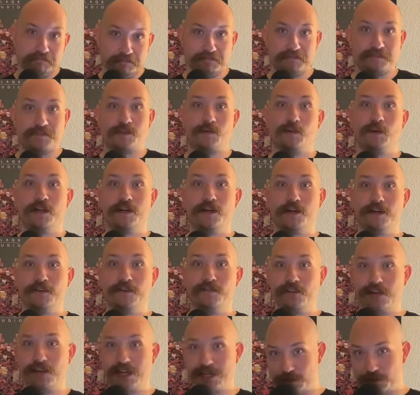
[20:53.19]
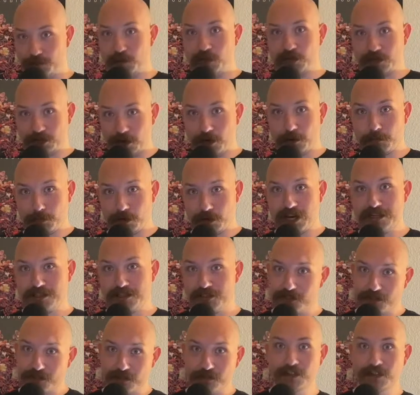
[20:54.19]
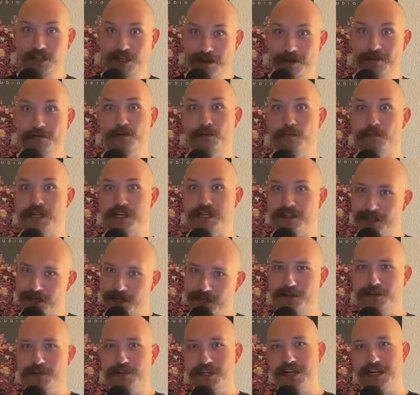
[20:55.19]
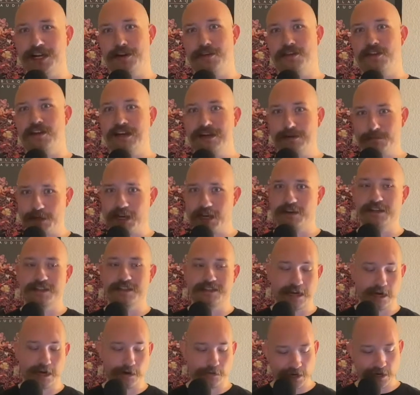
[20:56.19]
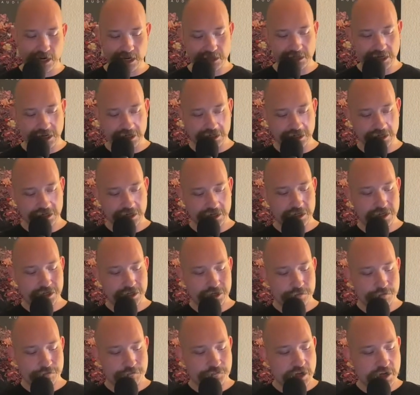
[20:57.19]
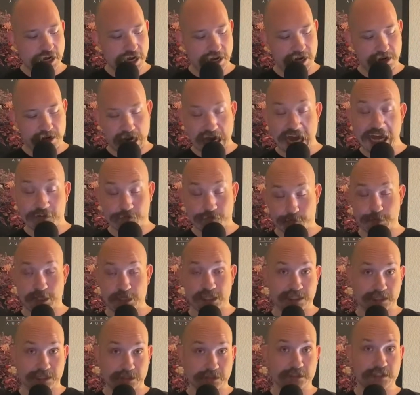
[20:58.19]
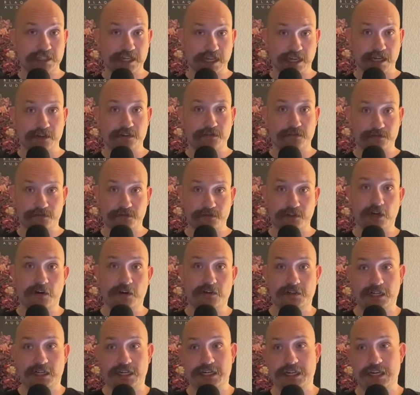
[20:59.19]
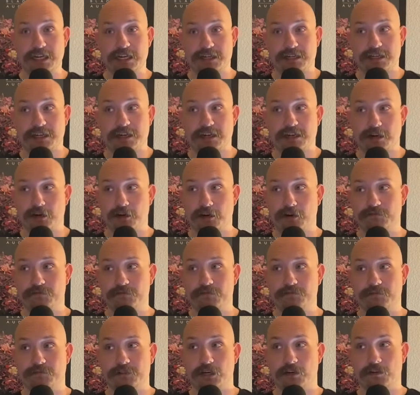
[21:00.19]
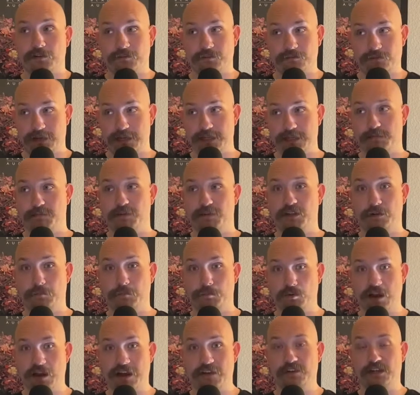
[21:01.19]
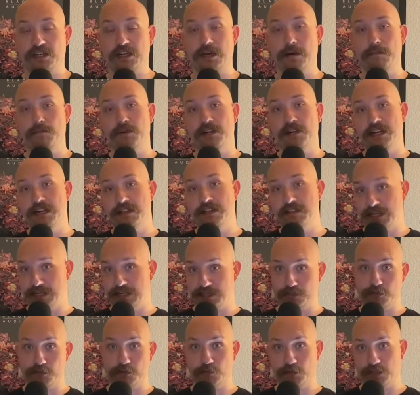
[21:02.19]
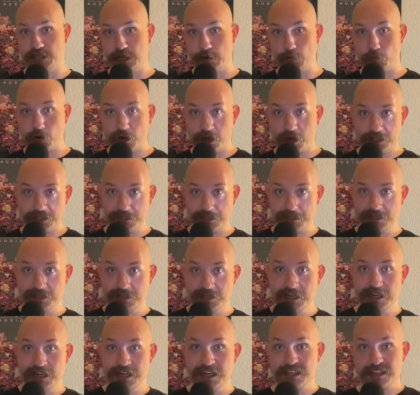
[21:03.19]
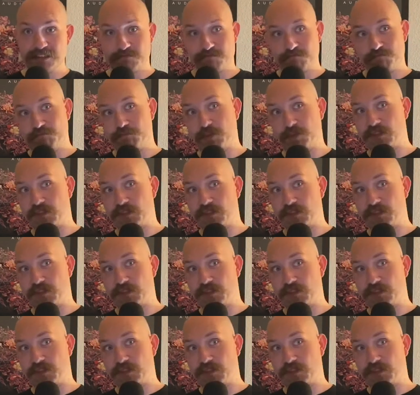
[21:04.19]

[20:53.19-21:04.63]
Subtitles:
Twitter and Facebook are branches of the government. You got to think about it that way. Like I've been guilty of calling it, I've called Facebook a private company and they can do what they want. But